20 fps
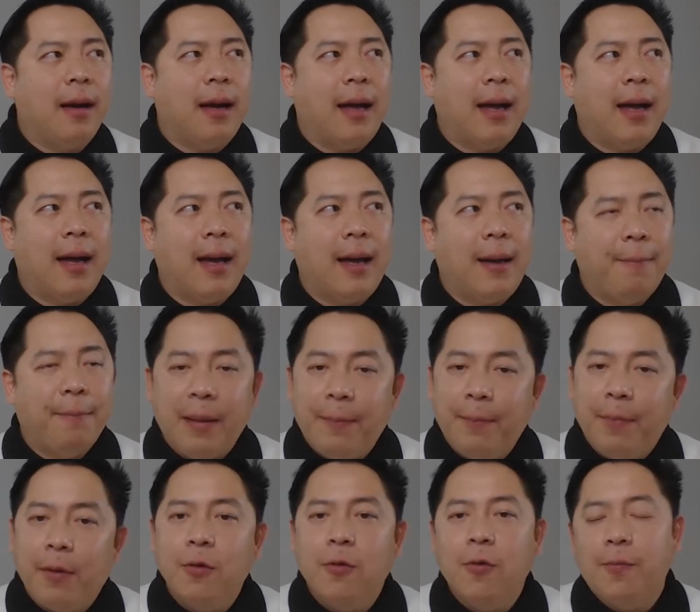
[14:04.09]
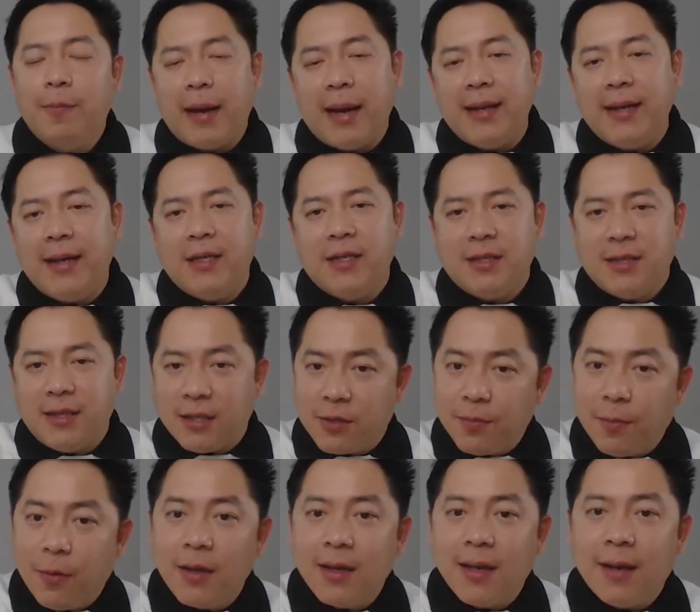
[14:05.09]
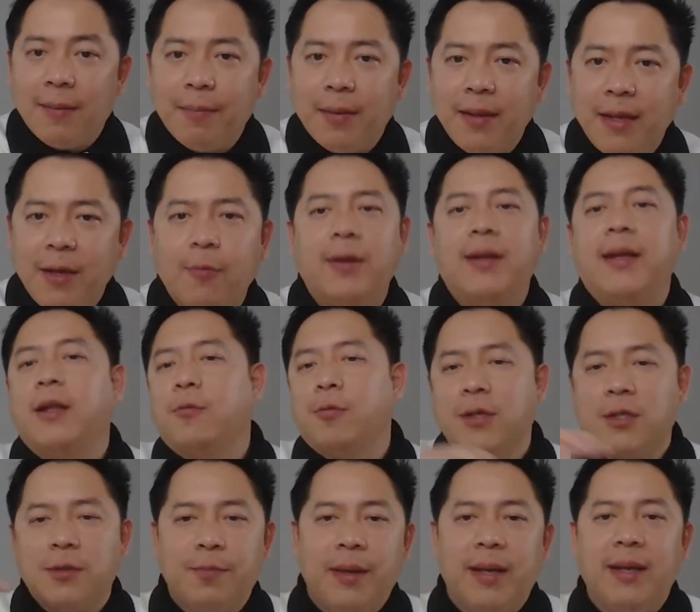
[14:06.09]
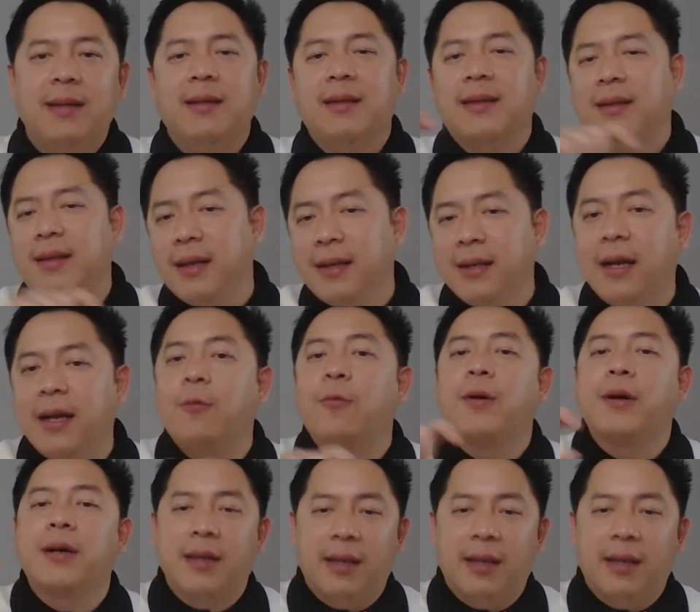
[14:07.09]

uh, people who managed the small company when it was big, there were,